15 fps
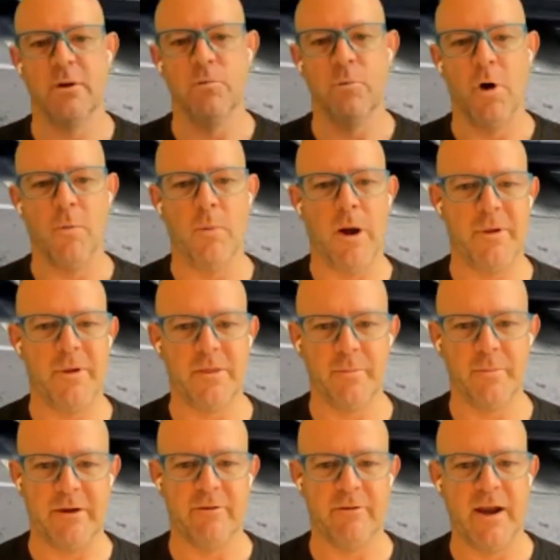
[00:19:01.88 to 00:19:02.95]
What might be the
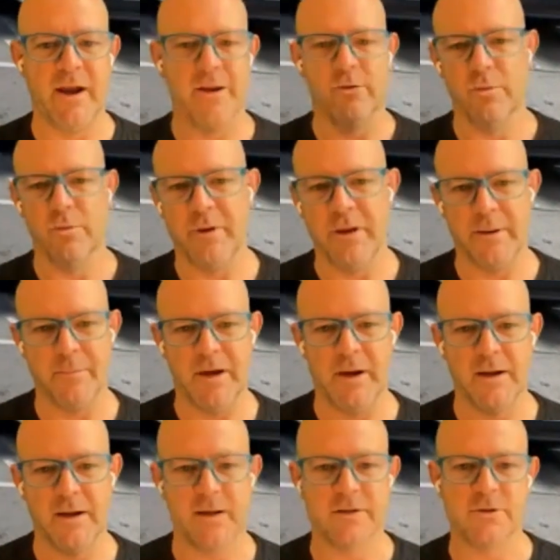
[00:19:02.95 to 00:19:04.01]
better rate or the better
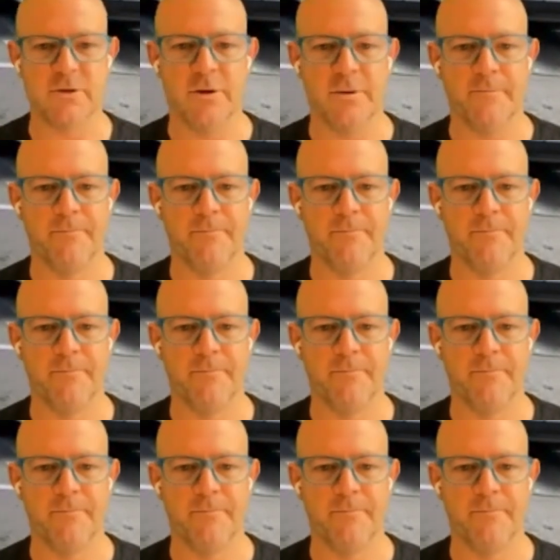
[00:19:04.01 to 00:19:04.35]
parking time?